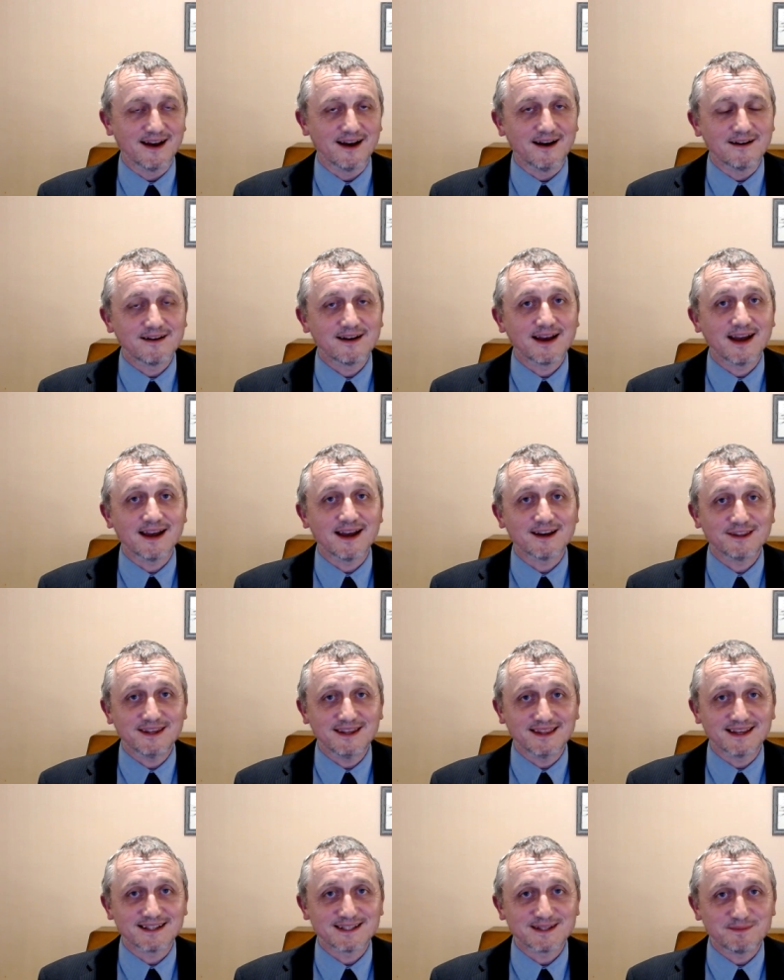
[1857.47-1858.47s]
Okay, I
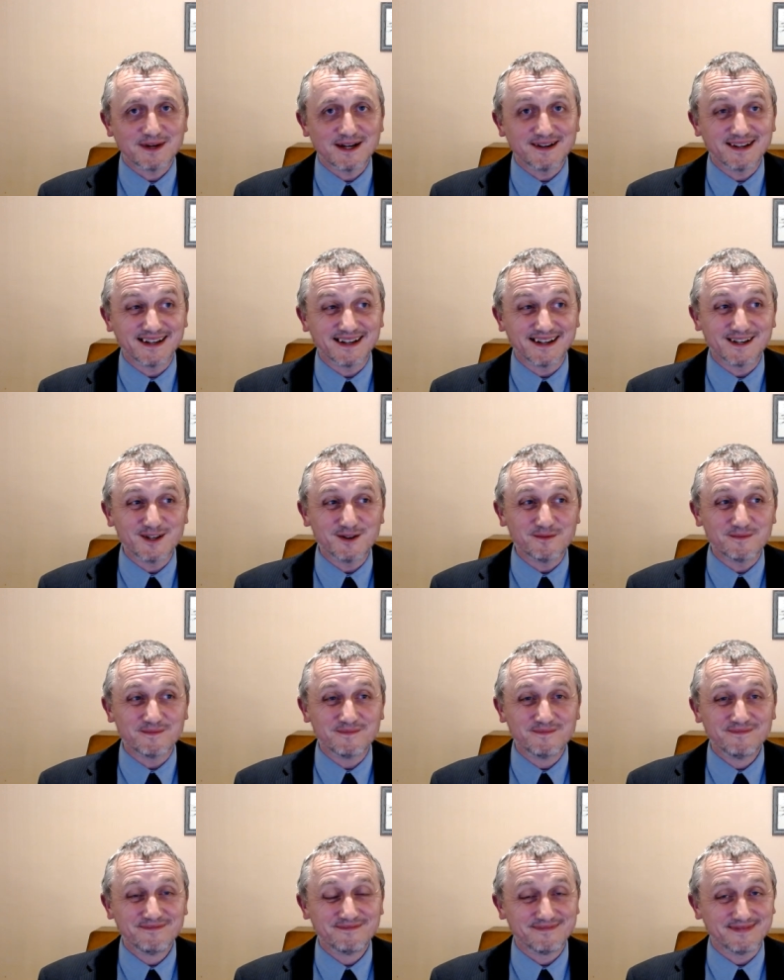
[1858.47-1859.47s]
think that's about it. I hope
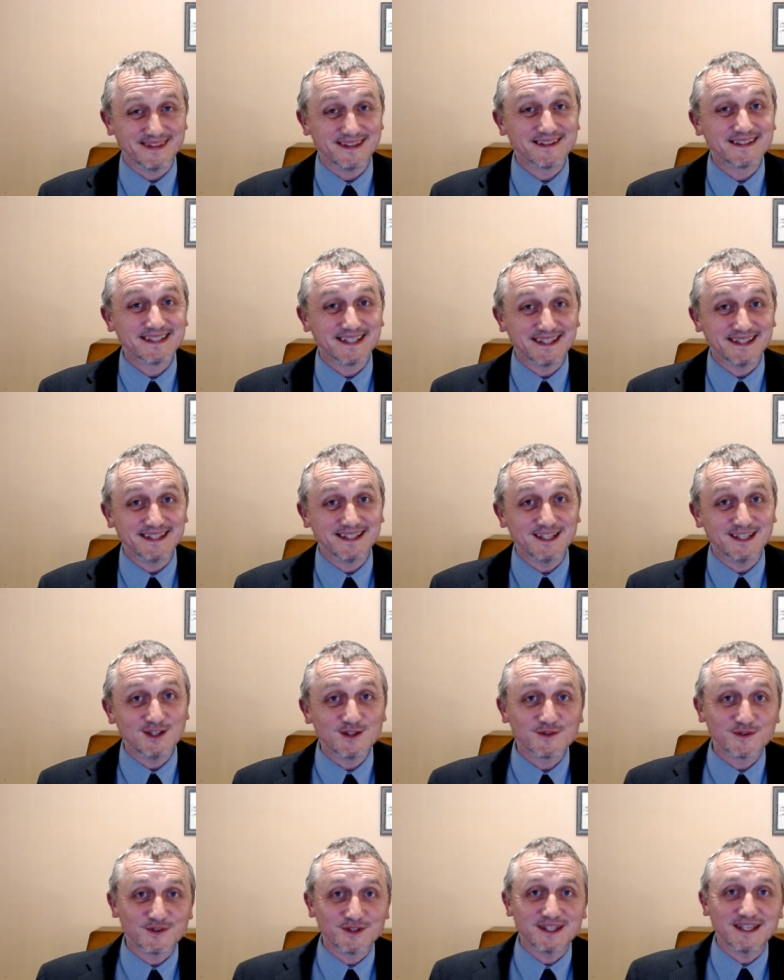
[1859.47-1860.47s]
there was something
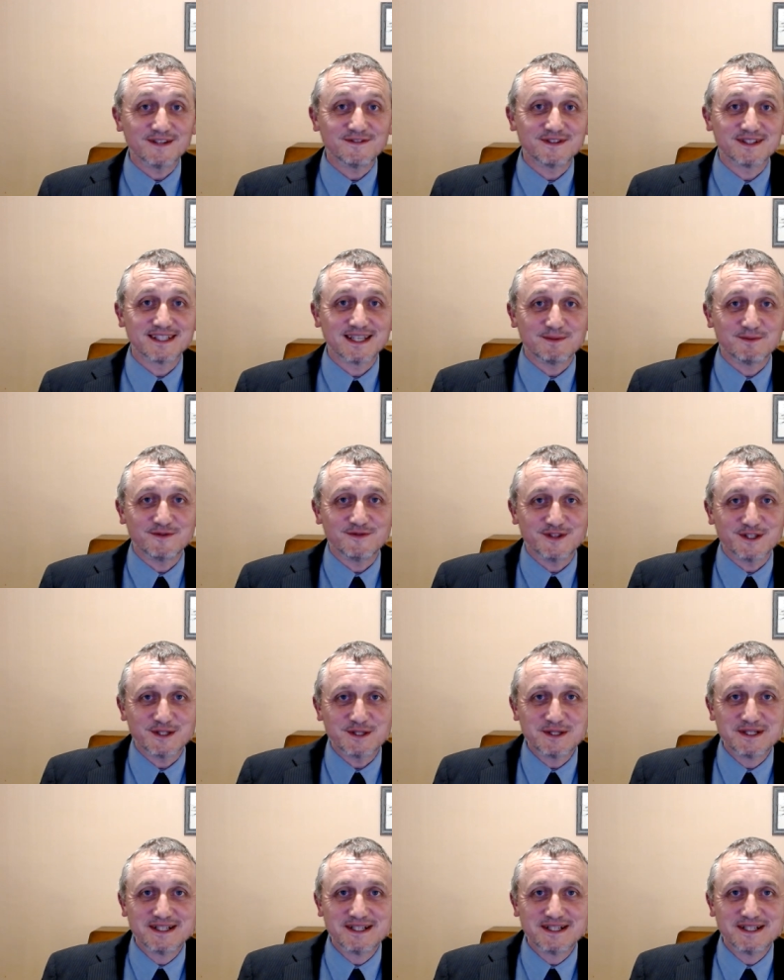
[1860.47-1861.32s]
useful there for some of you.